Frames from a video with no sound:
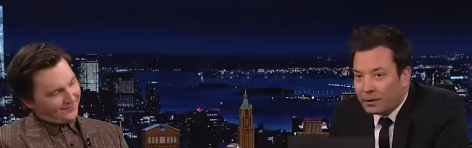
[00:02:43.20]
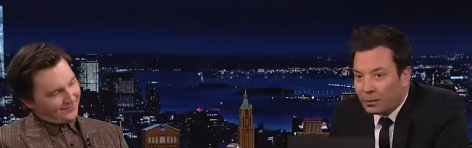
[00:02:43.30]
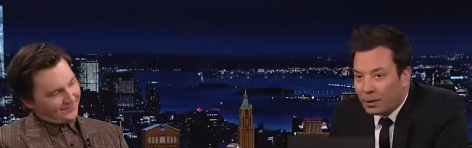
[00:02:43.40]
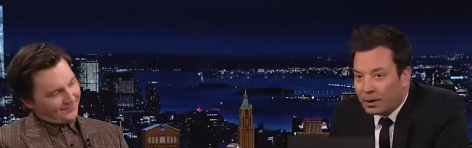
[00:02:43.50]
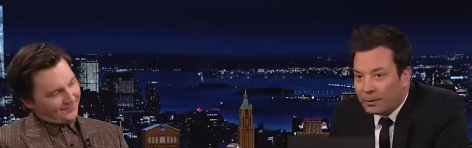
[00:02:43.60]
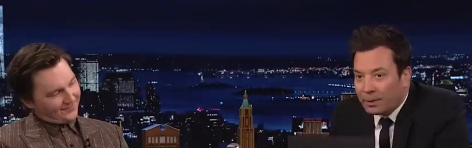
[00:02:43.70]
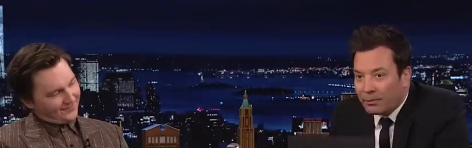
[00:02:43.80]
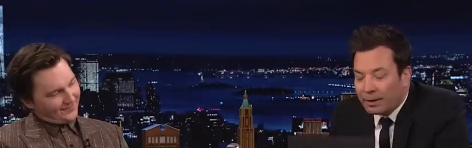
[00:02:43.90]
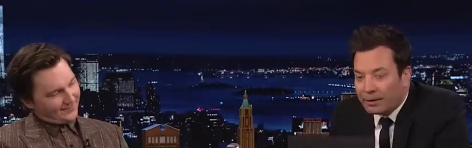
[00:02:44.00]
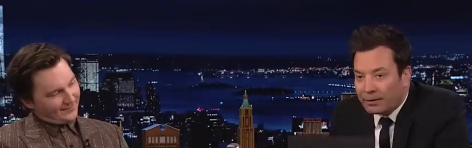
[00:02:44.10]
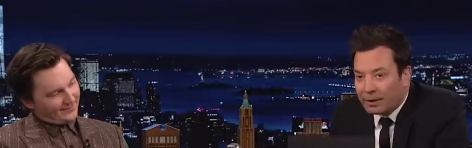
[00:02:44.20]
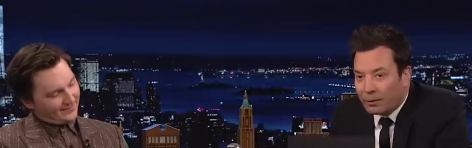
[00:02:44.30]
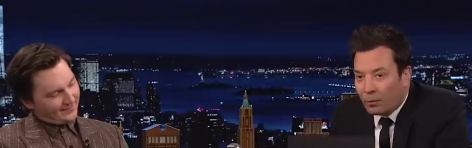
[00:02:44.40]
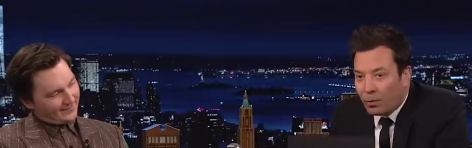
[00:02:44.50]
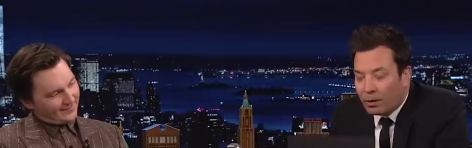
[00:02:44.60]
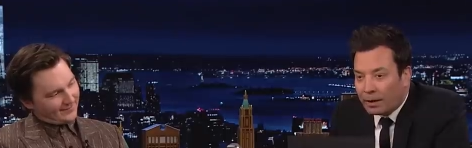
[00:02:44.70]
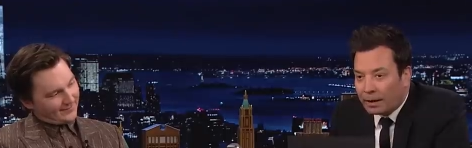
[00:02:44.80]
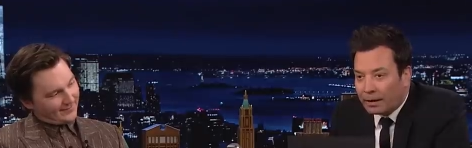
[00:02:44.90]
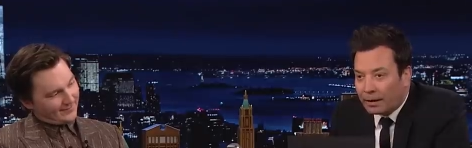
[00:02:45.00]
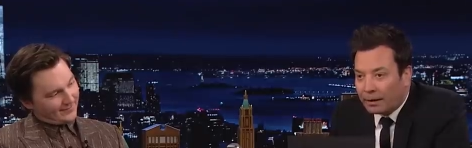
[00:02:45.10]
Speaker 1: you weren't going to be a Riddler that wore
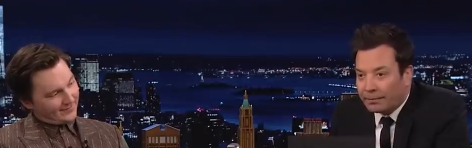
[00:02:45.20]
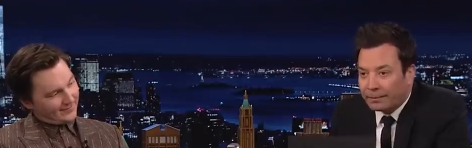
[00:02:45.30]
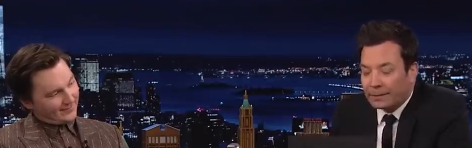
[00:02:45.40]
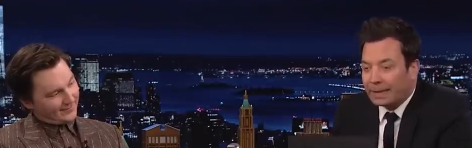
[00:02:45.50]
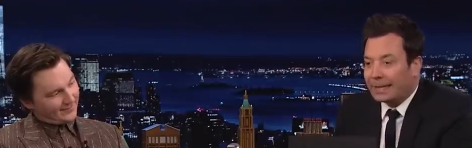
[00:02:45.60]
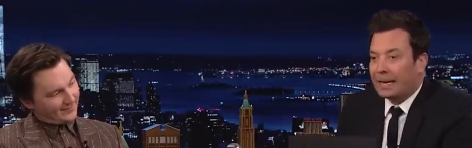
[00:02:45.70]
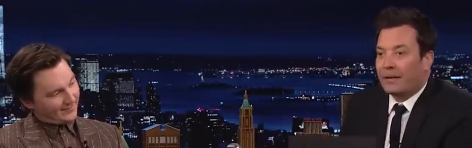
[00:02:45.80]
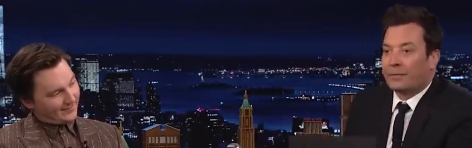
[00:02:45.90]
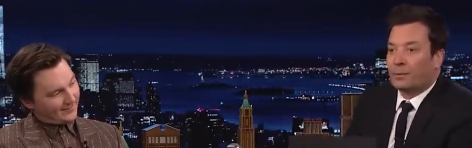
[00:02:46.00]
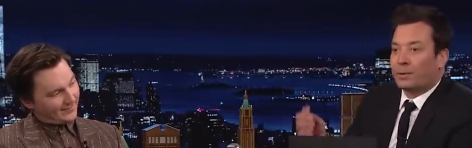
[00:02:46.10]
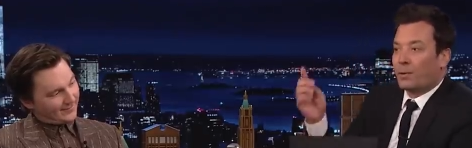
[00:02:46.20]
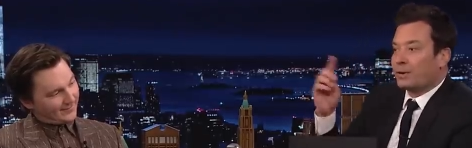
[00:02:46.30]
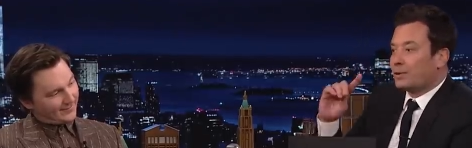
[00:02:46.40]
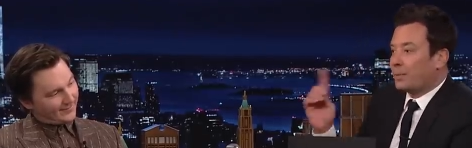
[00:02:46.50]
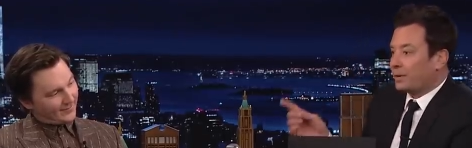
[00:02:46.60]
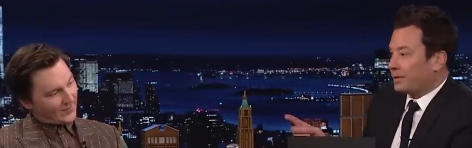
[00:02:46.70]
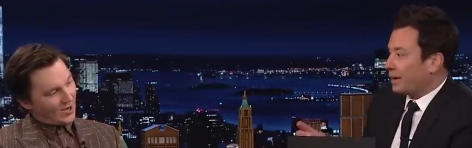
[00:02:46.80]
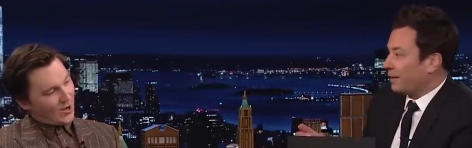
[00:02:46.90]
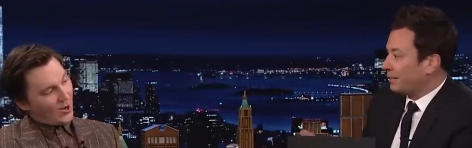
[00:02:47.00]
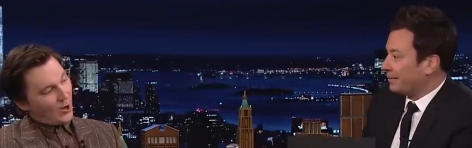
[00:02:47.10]
like uh, like an outfit with question marks on it?
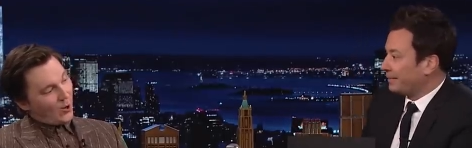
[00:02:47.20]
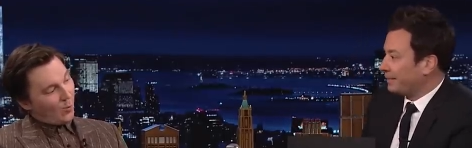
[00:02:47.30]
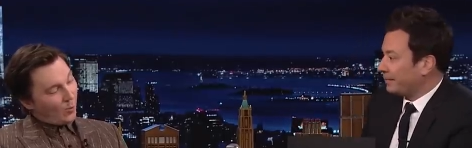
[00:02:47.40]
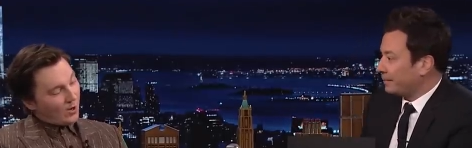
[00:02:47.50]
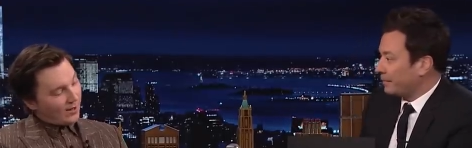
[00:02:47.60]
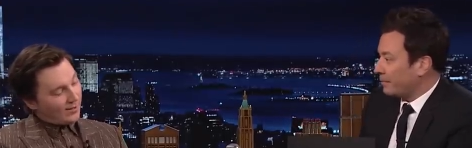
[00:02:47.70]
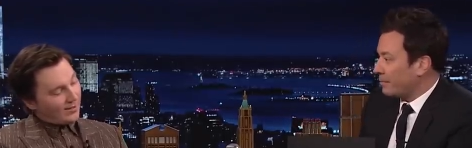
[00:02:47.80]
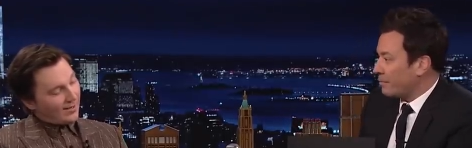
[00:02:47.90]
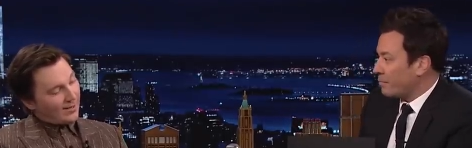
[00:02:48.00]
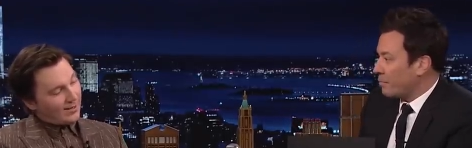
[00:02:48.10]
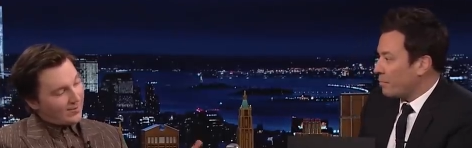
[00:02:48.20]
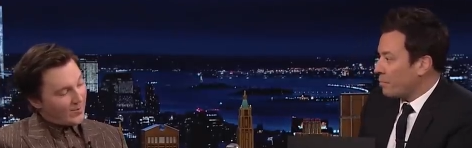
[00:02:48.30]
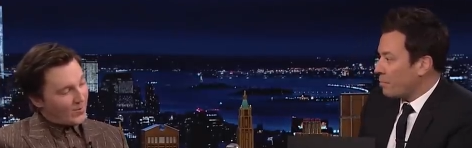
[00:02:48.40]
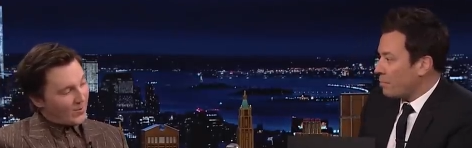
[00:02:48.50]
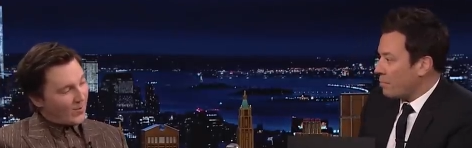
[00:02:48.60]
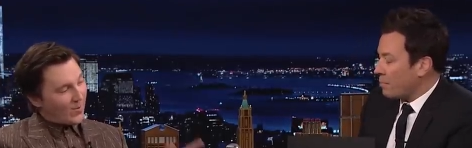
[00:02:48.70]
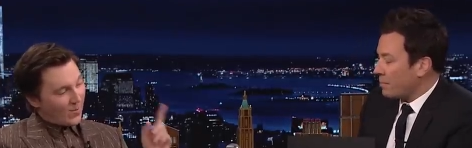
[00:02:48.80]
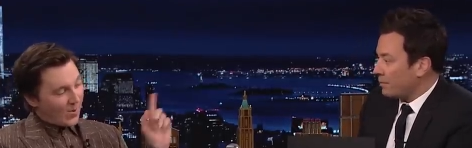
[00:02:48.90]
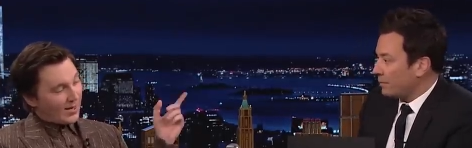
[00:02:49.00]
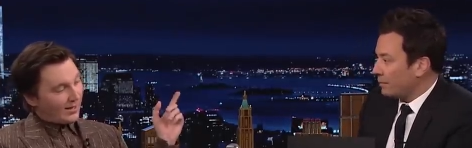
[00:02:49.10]
Speaker 2: Well, uh, m
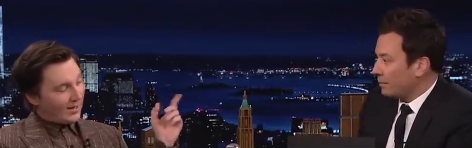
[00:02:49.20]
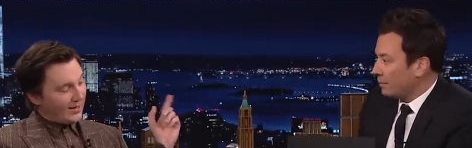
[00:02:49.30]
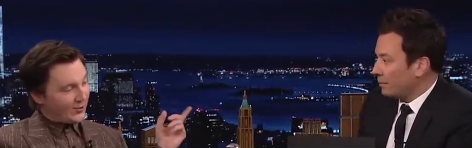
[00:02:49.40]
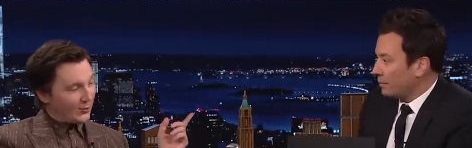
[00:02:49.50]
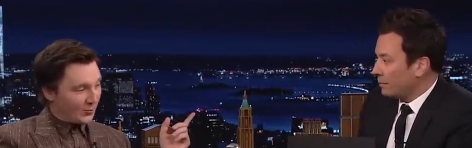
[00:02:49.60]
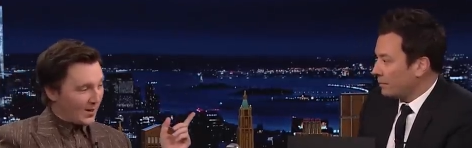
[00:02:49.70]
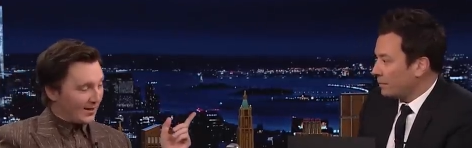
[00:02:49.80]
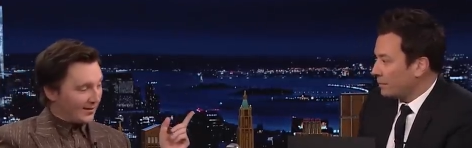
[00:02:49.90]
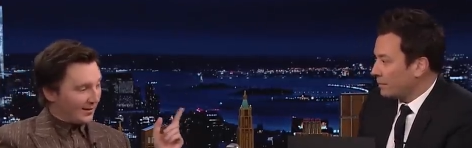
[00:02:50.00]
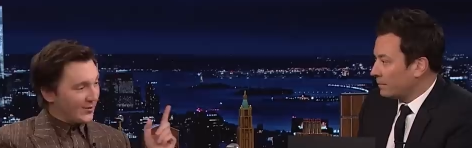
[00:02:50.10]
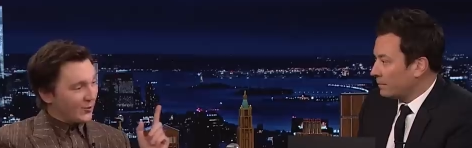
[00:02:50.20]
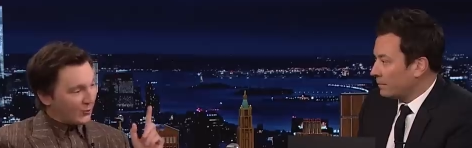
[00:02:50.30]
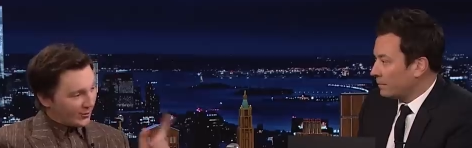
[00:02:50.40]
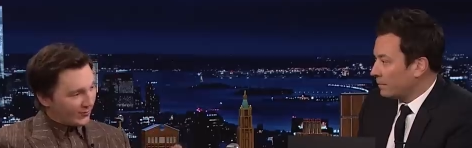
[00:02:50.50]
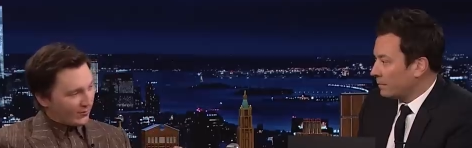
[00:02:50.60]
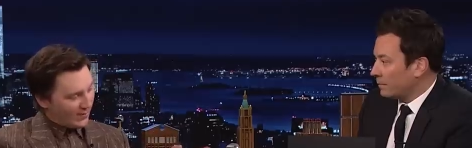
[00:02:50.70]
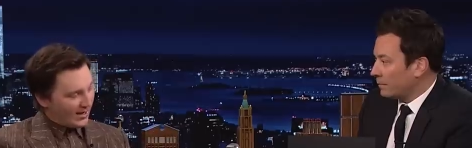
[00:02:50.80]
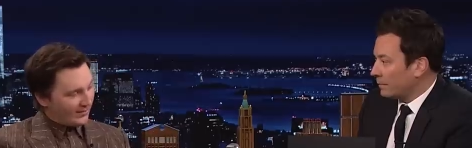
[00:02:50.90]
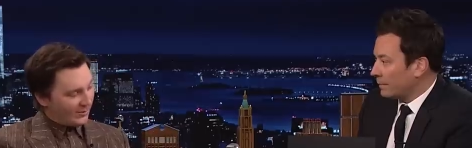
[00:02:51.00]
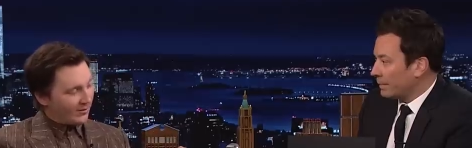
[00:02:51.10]
m my agent who's backstage just
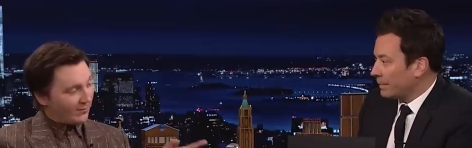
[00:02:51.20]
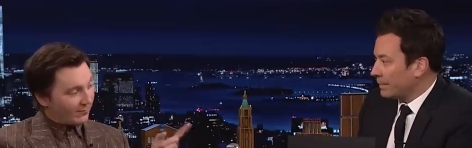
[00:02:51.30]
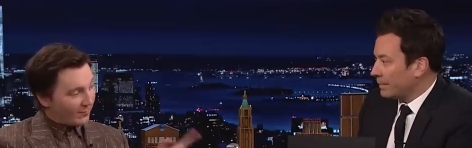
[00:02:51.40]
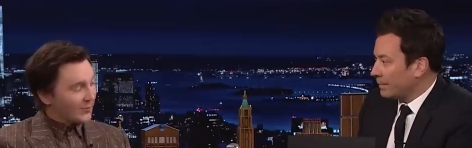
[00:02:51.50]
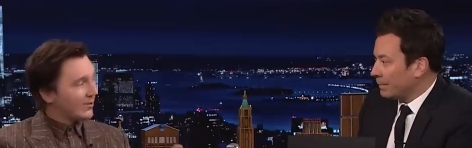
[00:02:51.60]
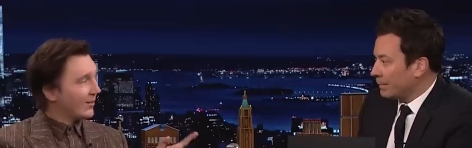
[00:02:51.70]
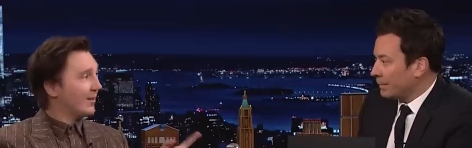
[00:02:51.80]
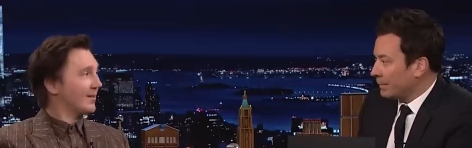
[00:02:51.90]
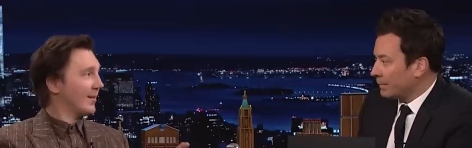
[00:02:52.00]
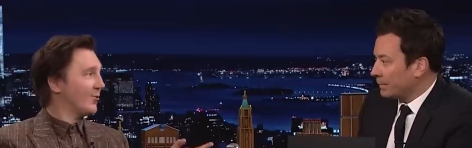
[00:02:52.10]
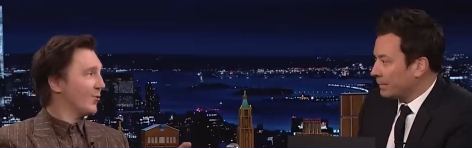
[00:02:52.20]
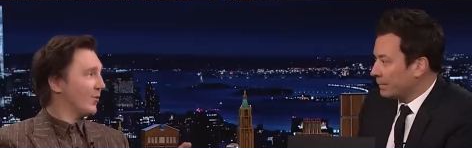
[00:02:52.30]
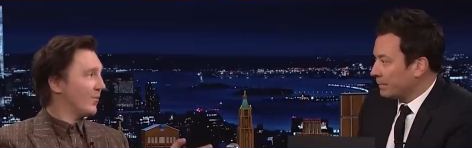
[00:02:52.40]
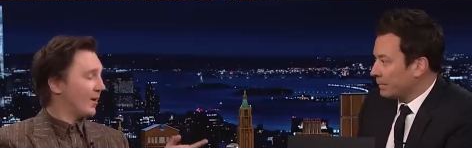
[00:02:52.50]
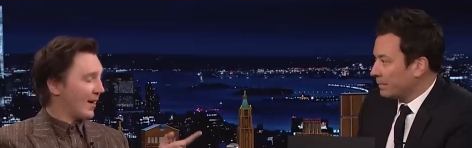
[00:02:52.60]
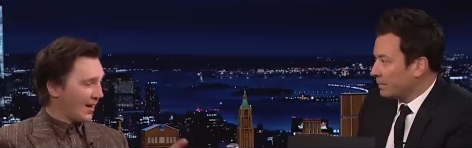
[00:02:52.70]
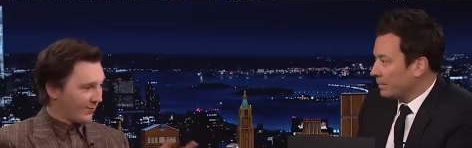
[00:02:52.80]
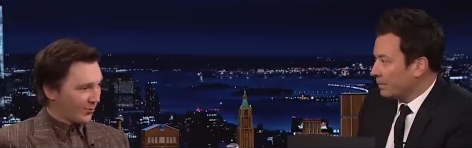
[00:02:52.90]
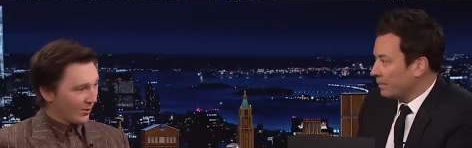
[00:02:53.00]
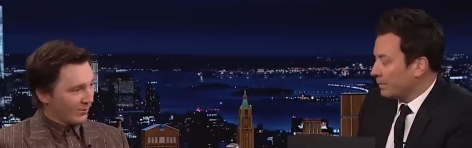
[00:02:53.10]
reminded me that the first thing I said to him
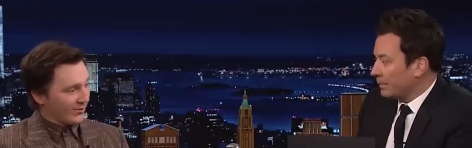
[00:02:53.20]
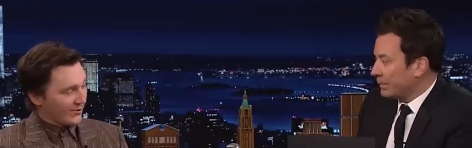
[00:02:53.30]
after I read the